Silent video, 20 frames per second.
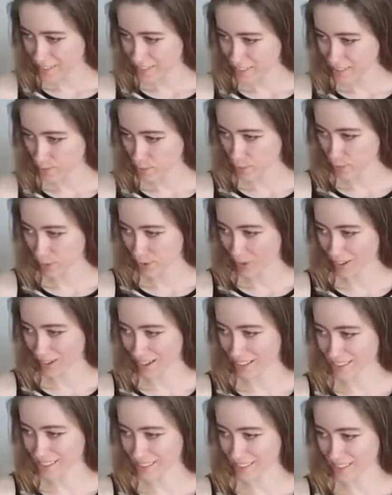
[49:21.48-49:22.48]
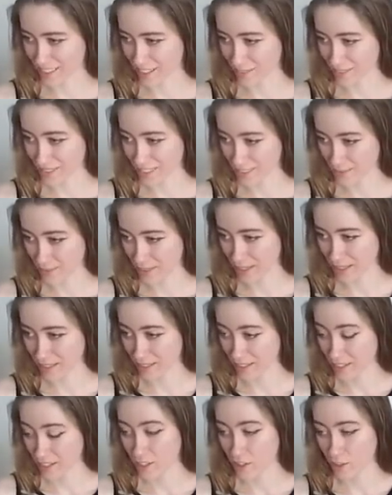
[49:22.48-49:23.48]
Just fries on the carpet. But
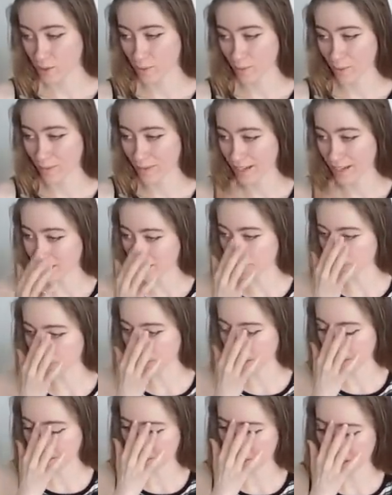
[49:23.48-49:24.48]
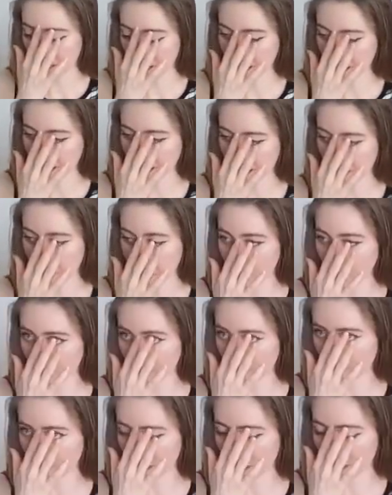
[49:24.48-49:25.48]
You know, roll wax a few times. I, I remember I
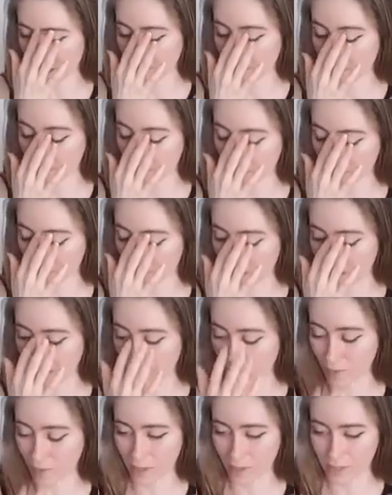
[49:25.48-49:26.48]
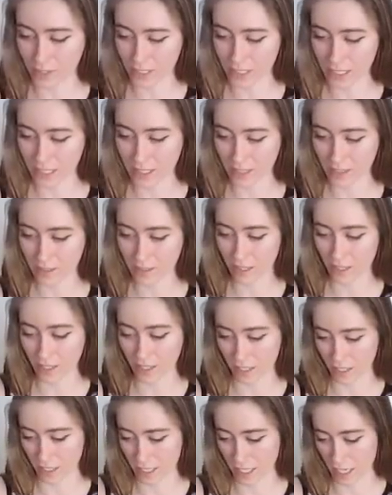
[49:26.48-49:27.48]
got my eyebrows threaded when I was a kid. Not
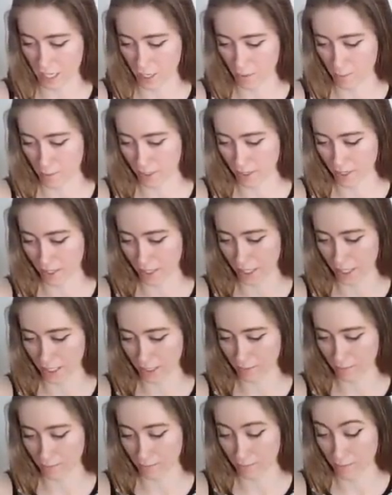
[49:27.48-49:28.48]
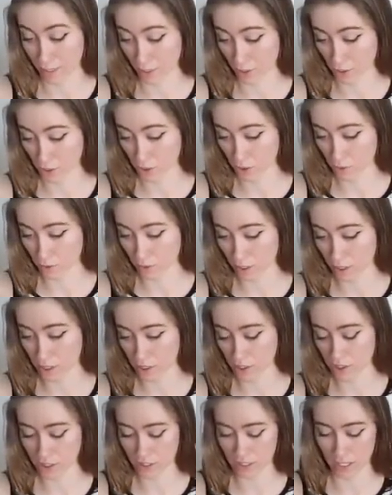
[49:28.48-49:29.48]
like a kid, but like middle
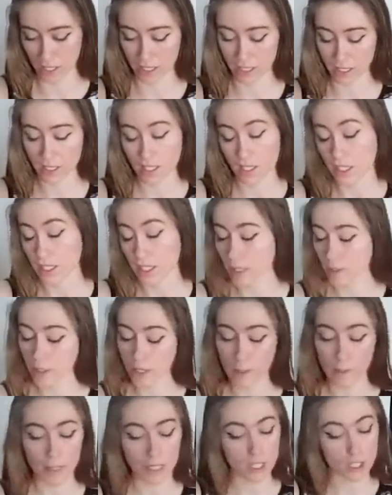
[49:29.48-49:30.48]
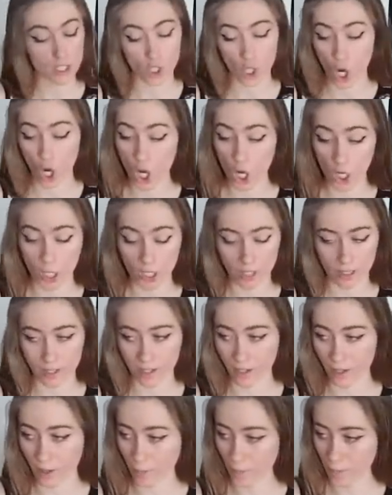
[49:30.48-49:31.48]
school-ish, because I they're coming in strong, you
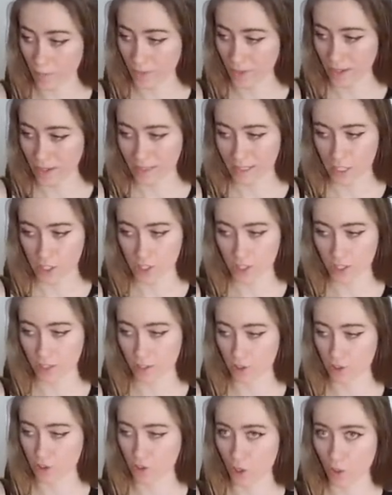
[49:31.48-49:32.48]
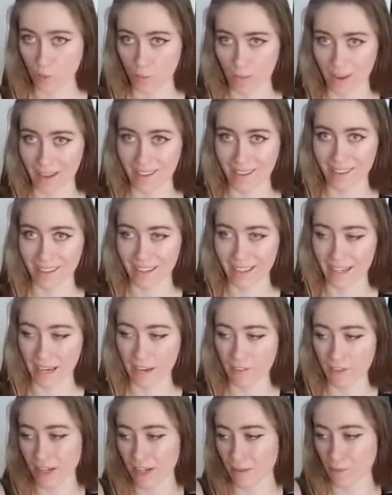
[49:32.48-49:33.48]
know. That shit got so red. Like
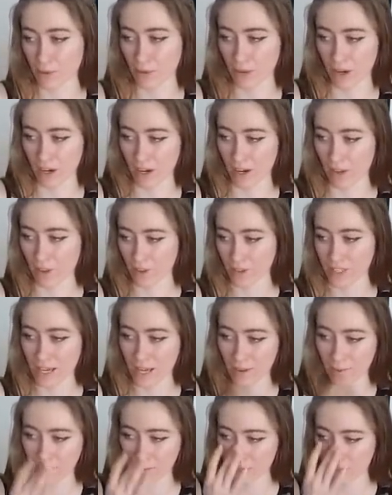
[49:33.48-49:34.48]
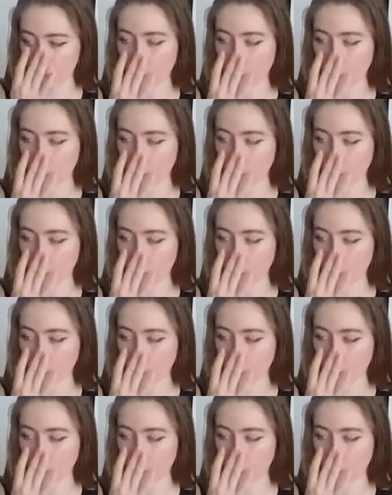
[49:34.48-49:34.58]
I've gotten them threaded other times.